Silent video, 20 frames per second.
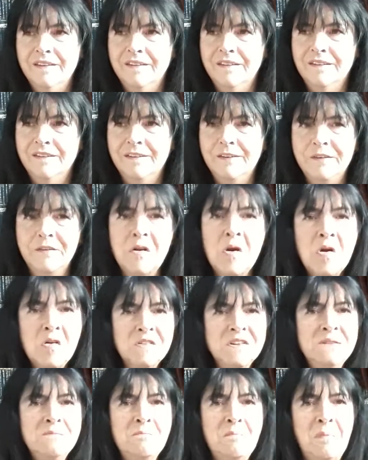
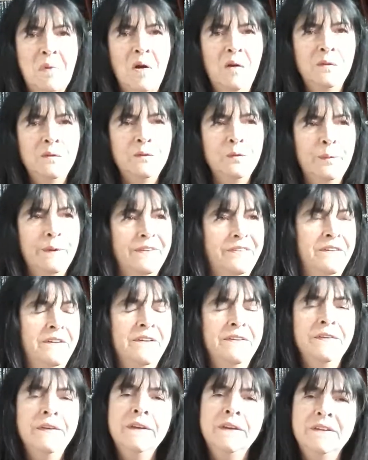starting bond with you,
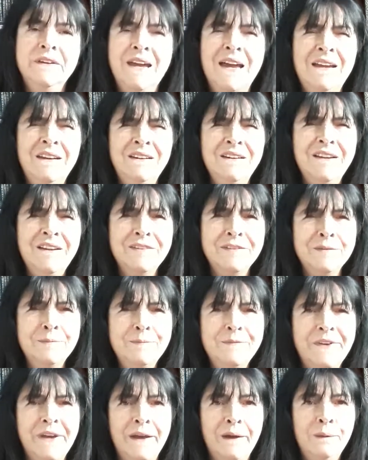and then you kind of let them
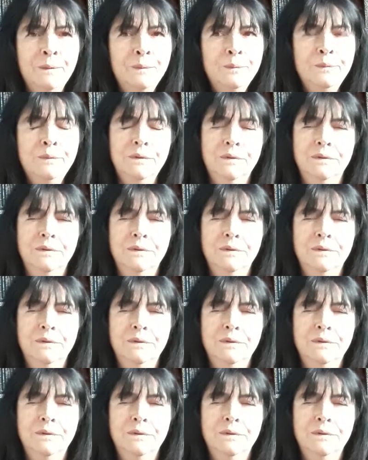down.